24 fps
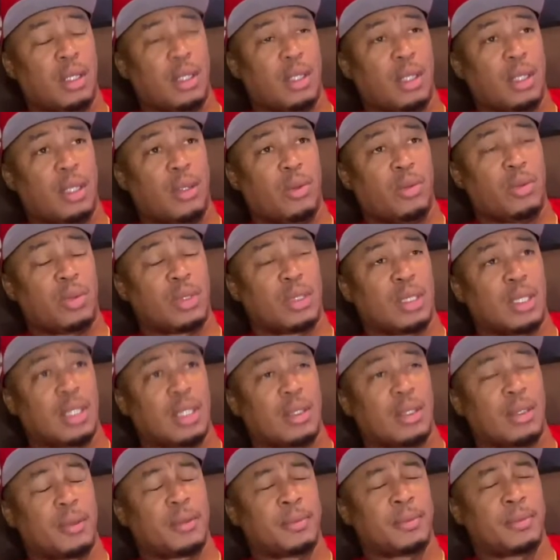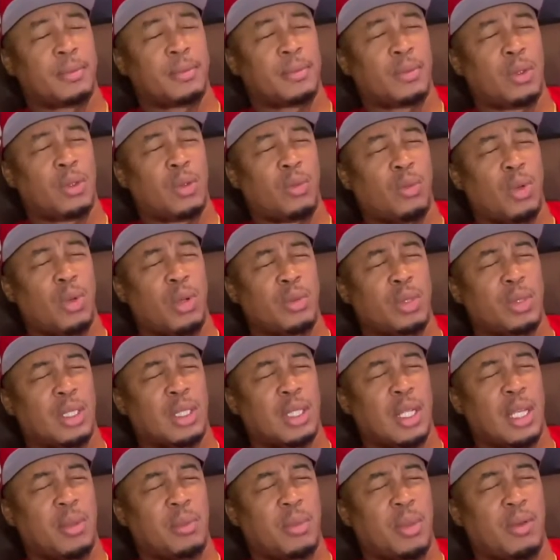It was a, what was the
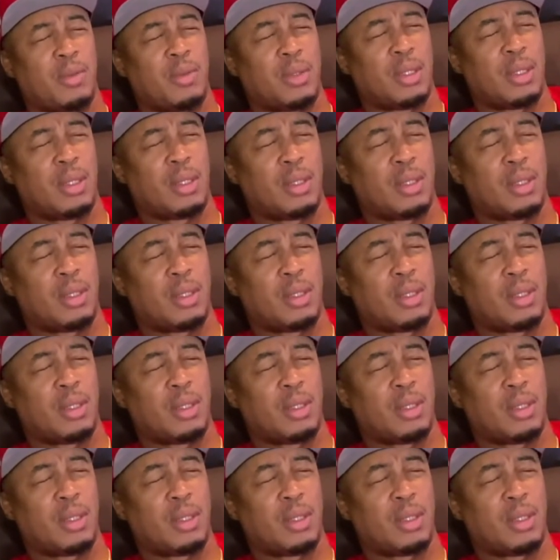name of it?